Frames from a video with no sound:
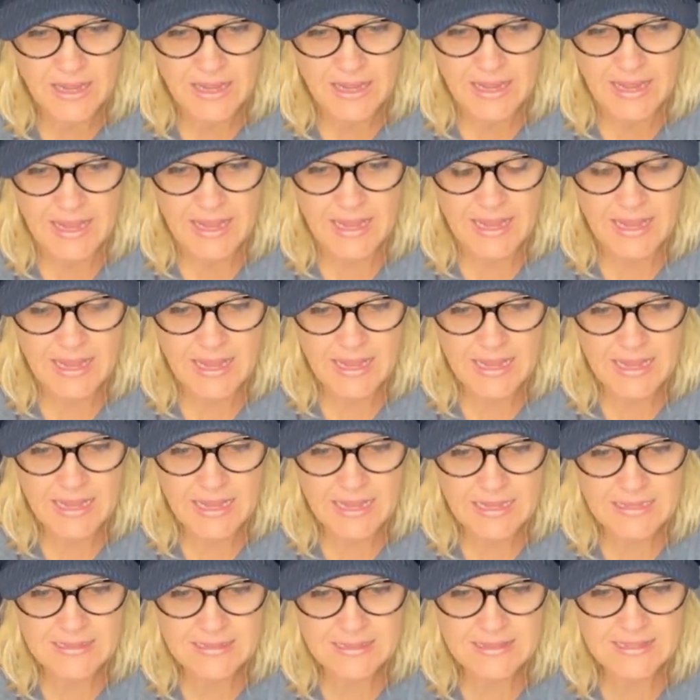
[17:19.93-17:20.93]

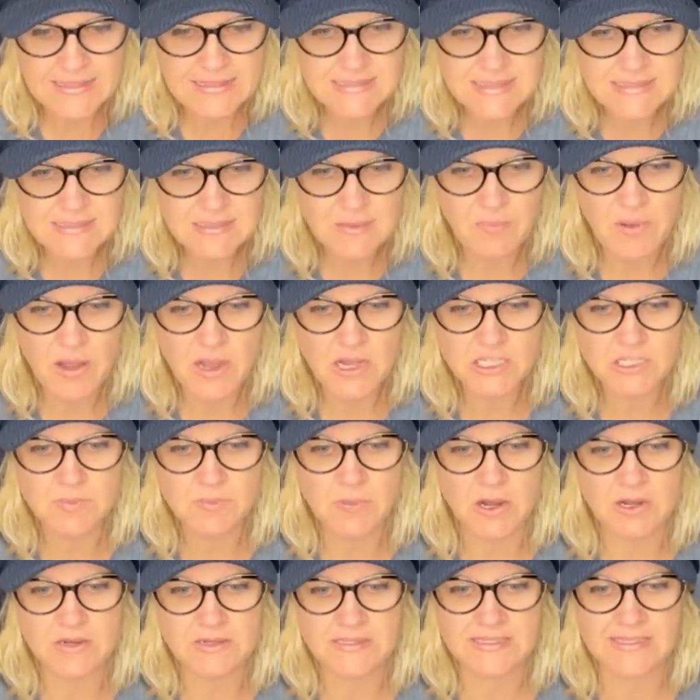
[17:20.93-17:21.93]
And this is a
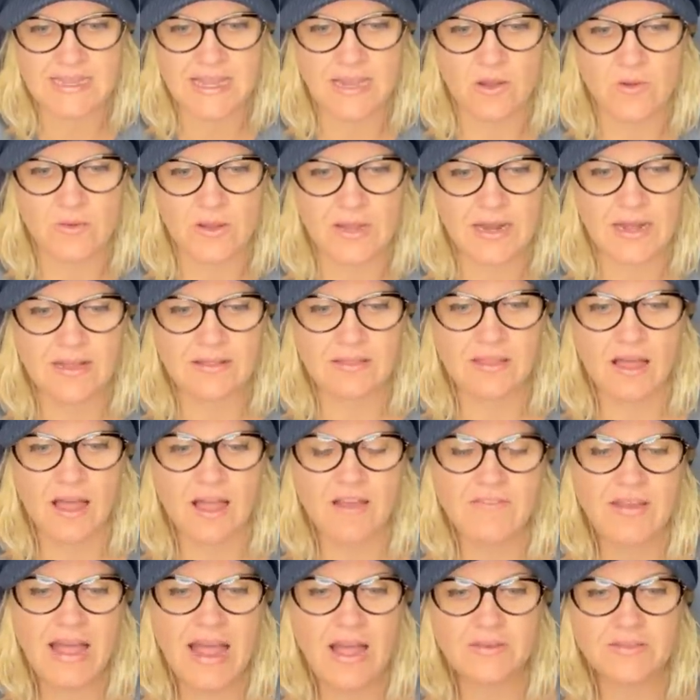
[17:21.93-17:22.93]
Poshmark sale, and I
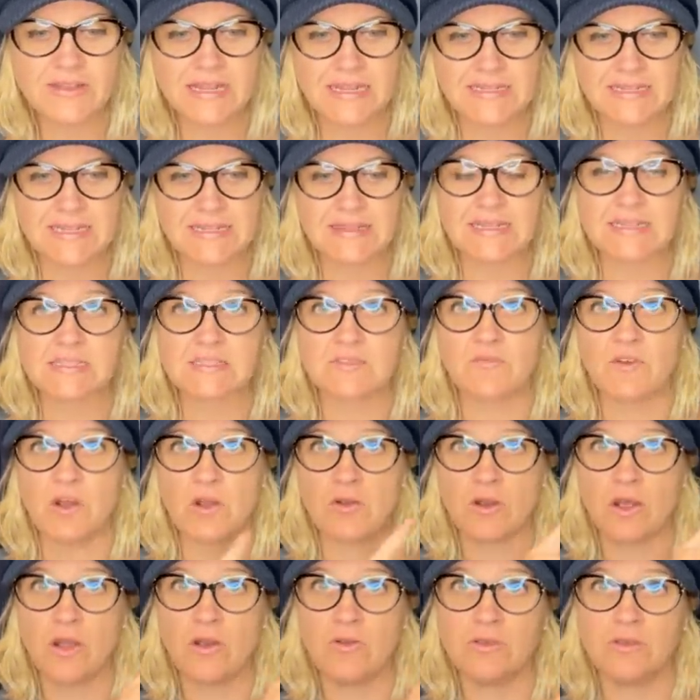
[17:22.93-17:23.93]
love how they did this
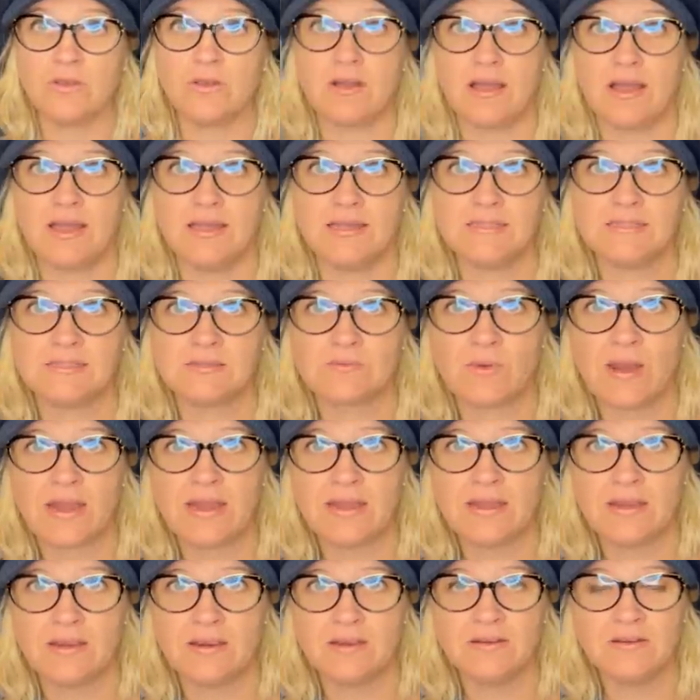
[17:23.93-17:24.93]
photo, you guys,
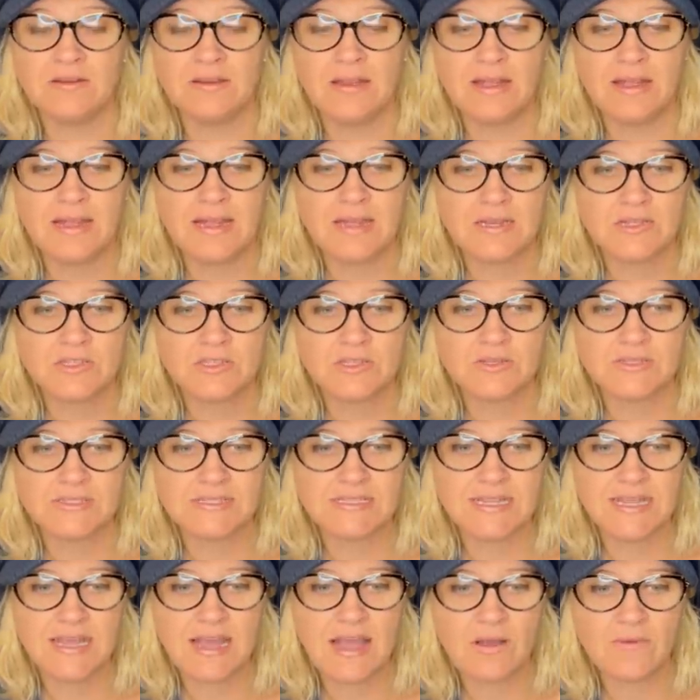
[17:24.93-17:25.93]
right here. Do you
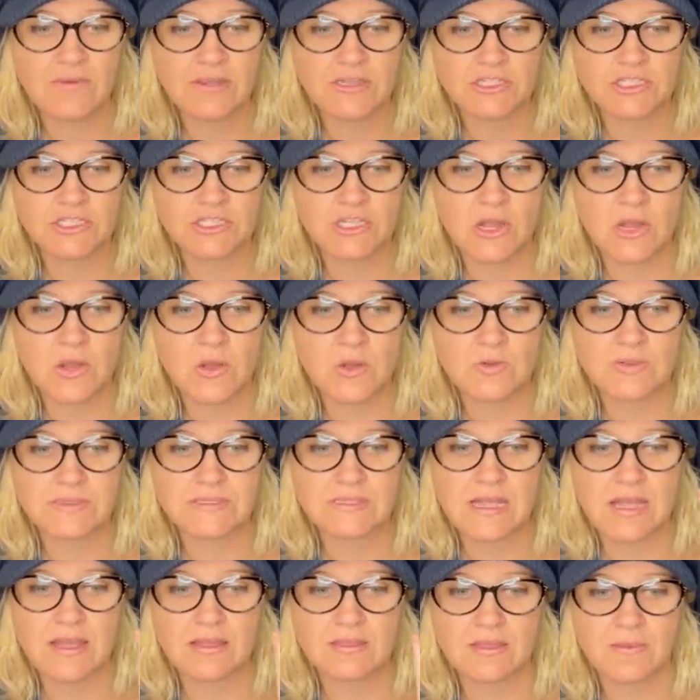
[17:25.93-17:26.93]
see how it
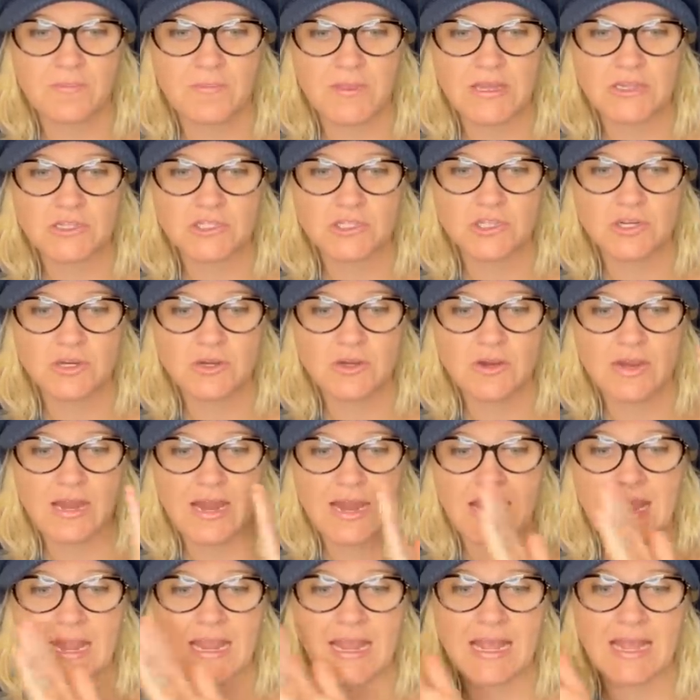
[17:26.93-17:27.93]
shows the picture
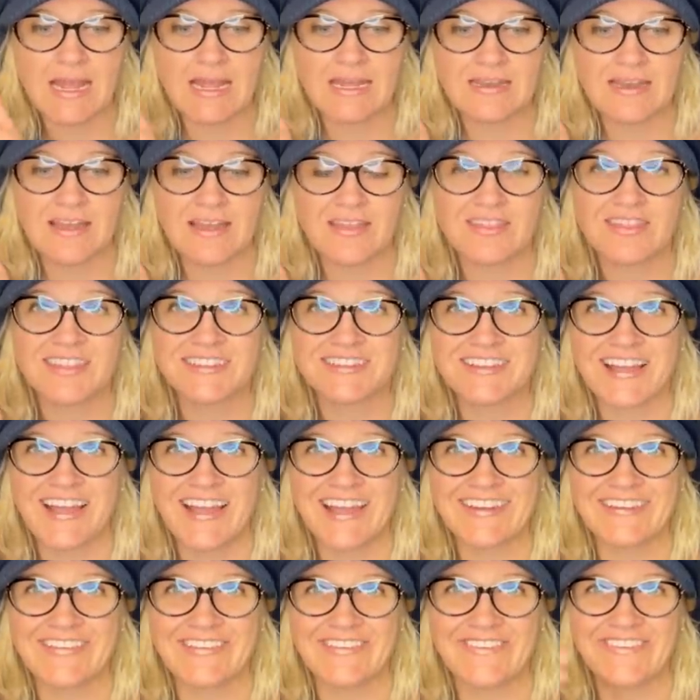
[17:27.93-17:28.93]
and the
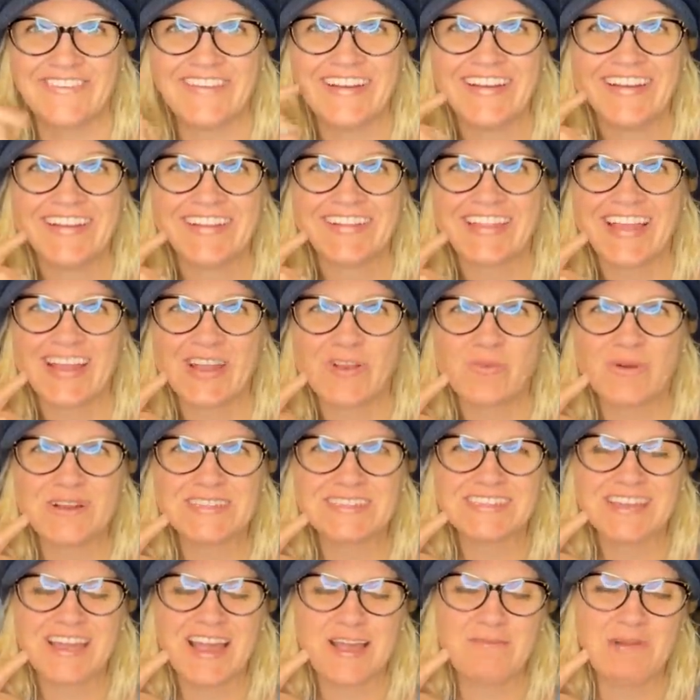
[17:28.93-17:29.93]
title? Like
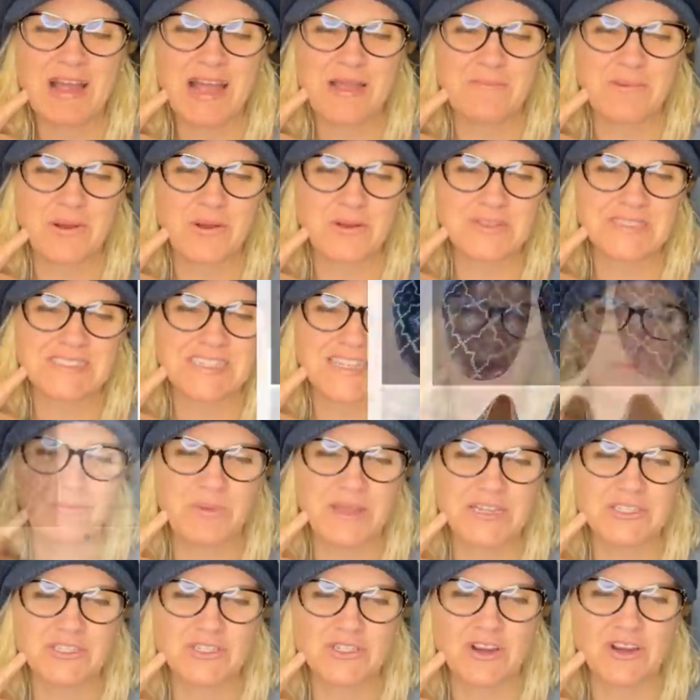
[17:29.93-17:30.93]
one time I posted a
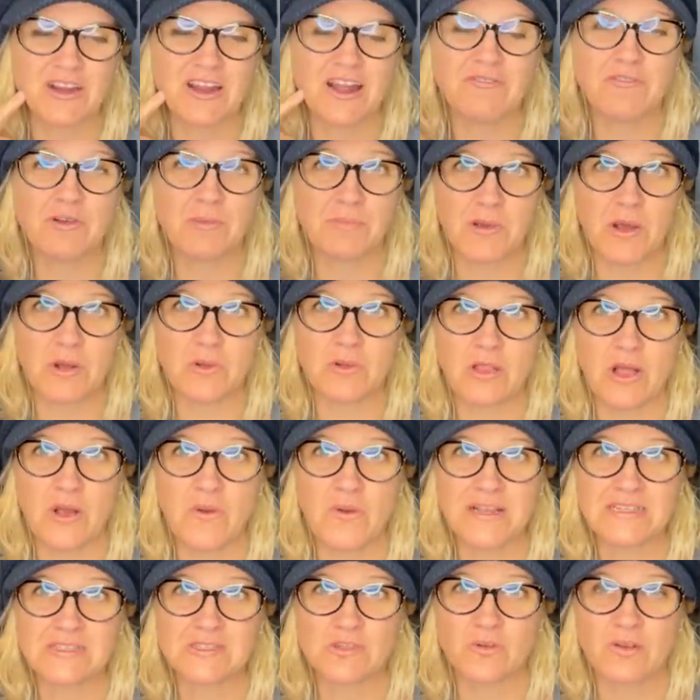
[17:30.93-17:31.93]
picture of a bolo
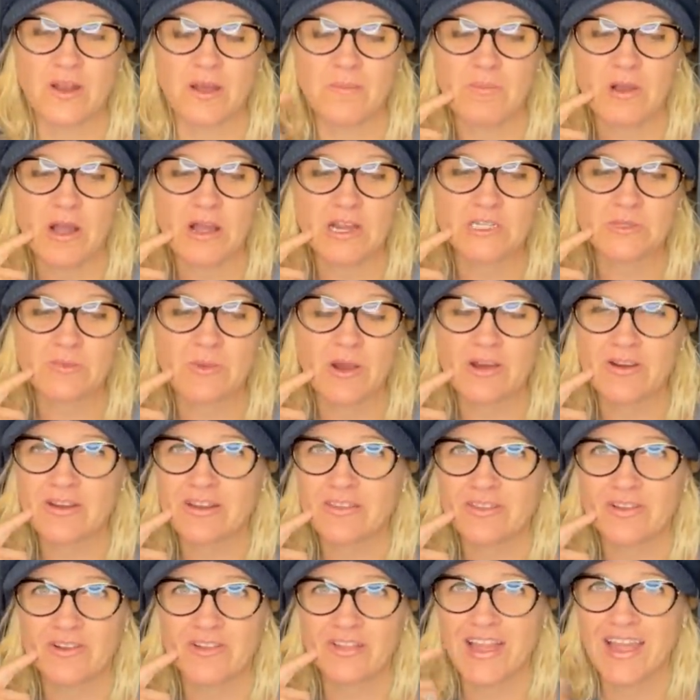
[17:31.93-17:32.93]
I sold on Poshmark,
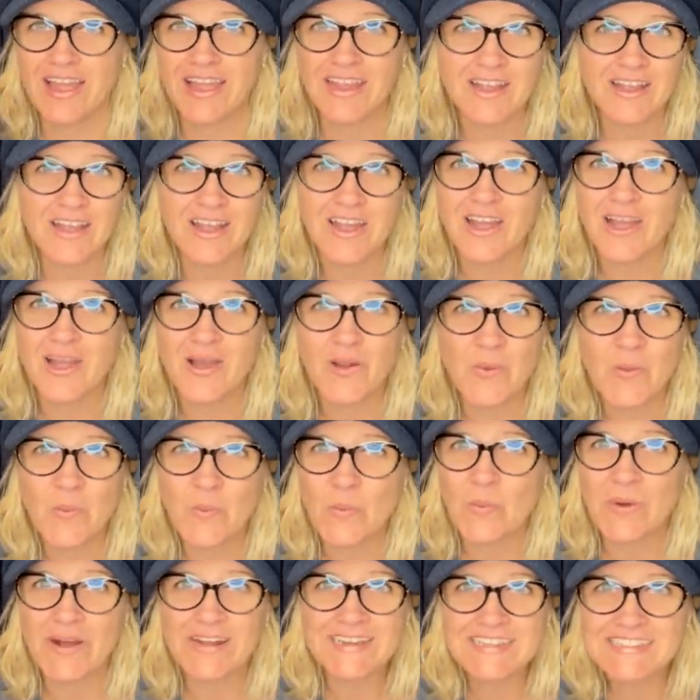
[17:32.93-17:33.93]
and they're like,
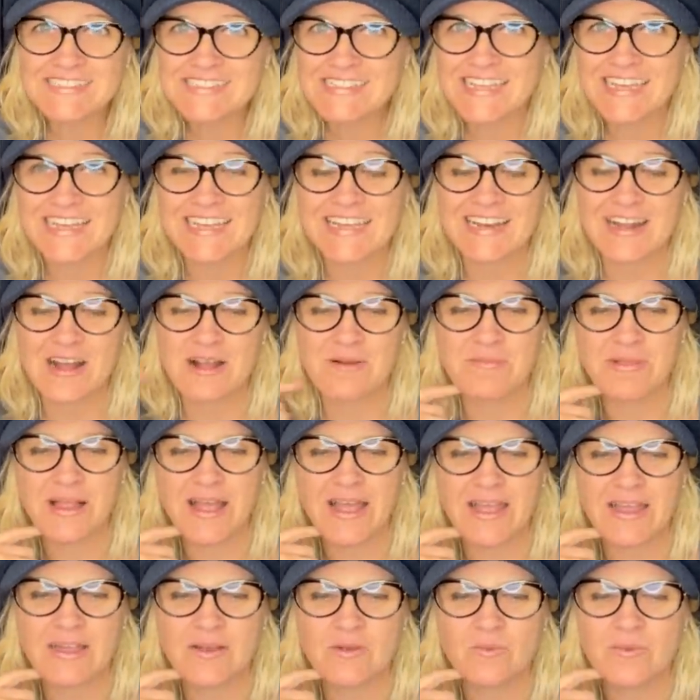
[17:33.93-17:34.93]
what is it? I'm
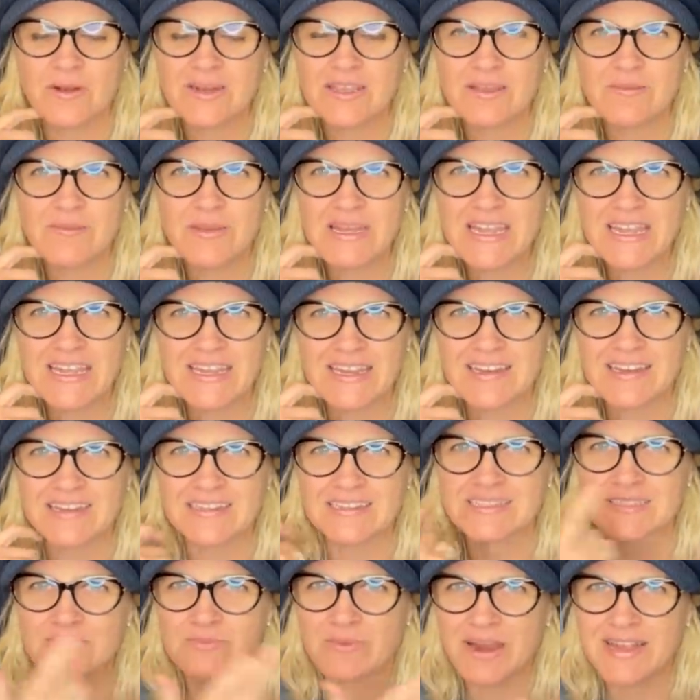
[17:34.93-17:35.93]
like, what do you mean?
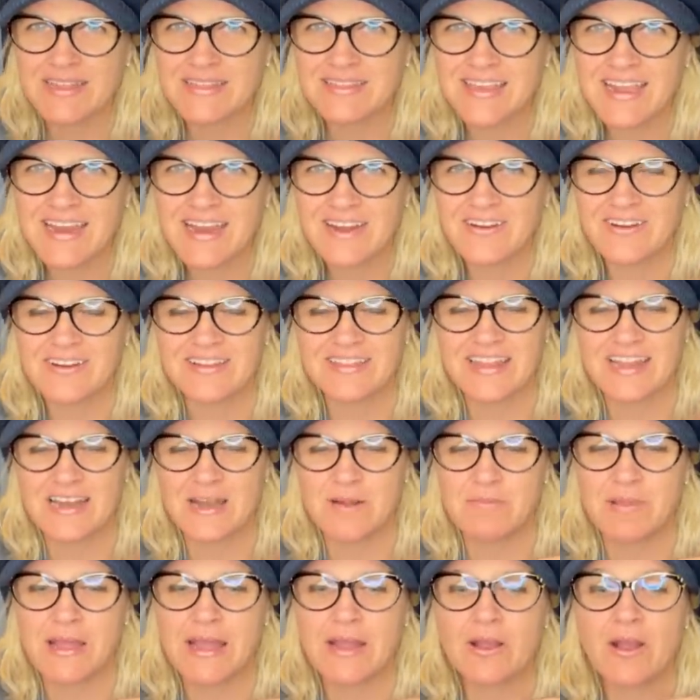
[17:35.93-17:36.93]
It's right there. And then
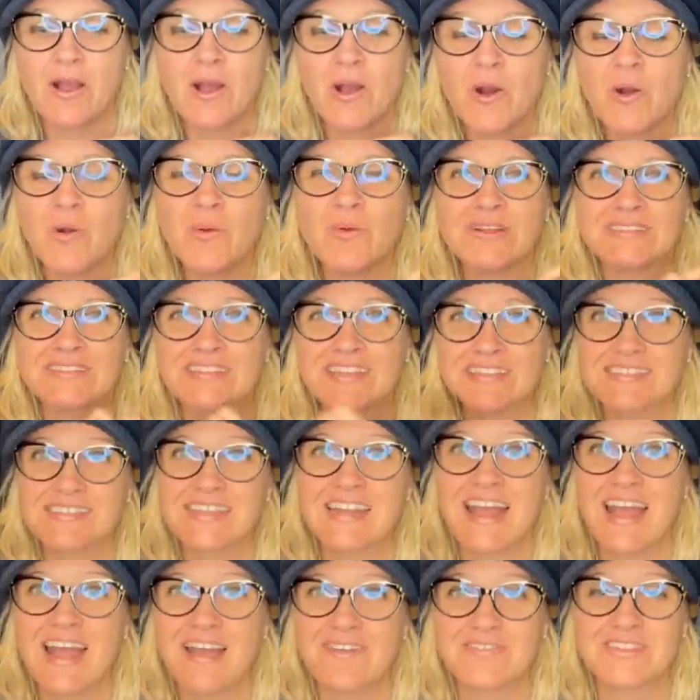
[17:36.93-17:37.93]
I'm like, oh, it
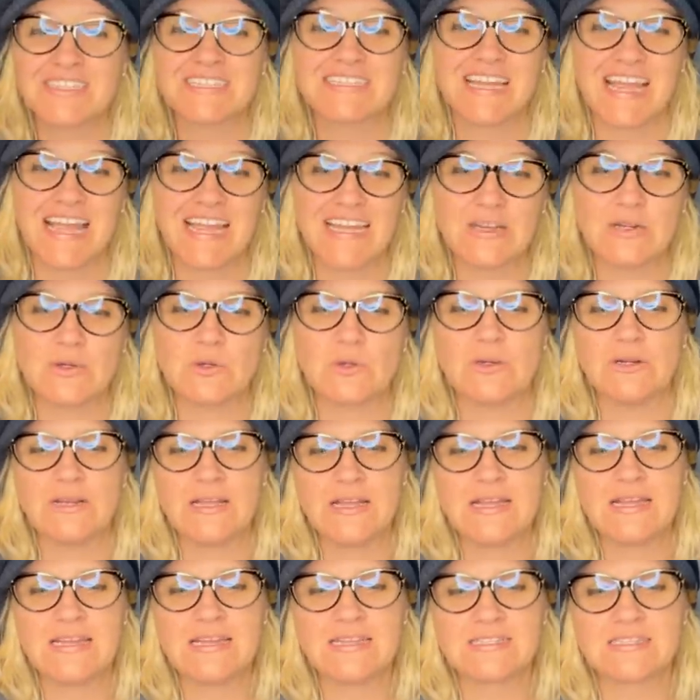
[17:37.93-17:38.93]
doesn't have the title.
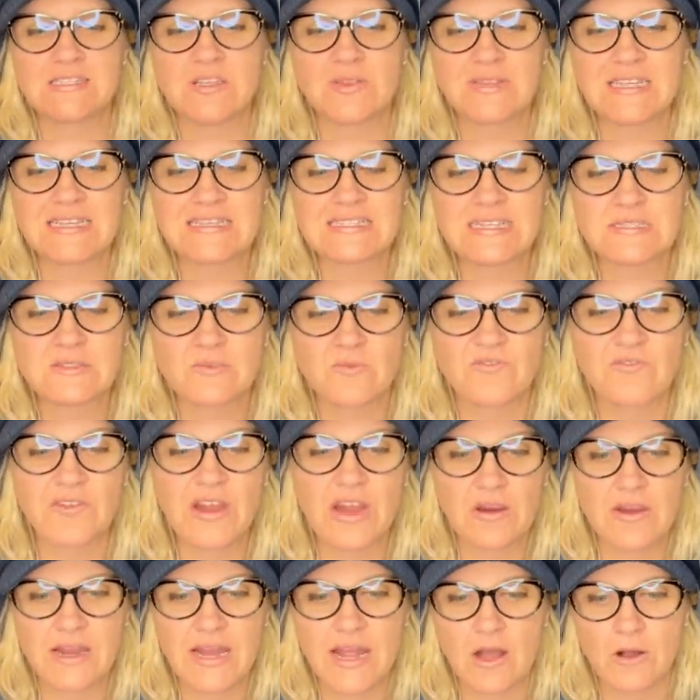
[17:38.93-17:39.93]
So this is
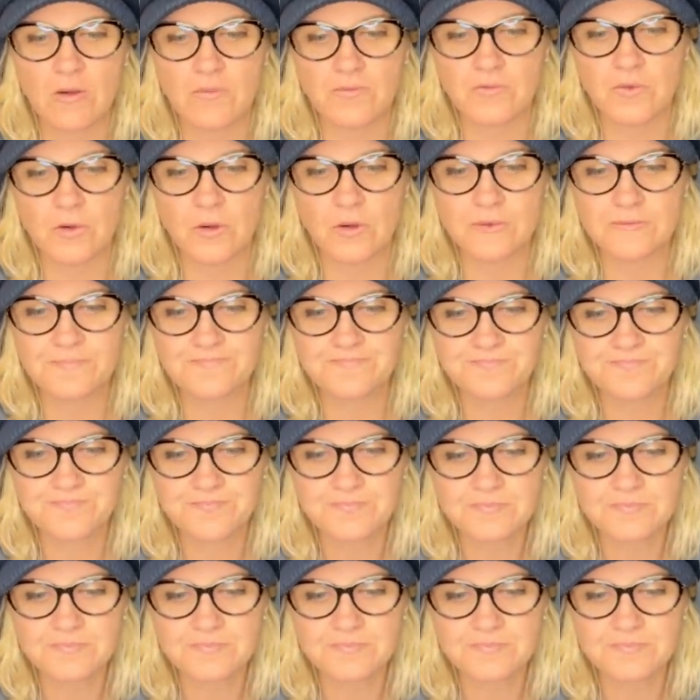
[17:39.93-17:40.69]
very helpful.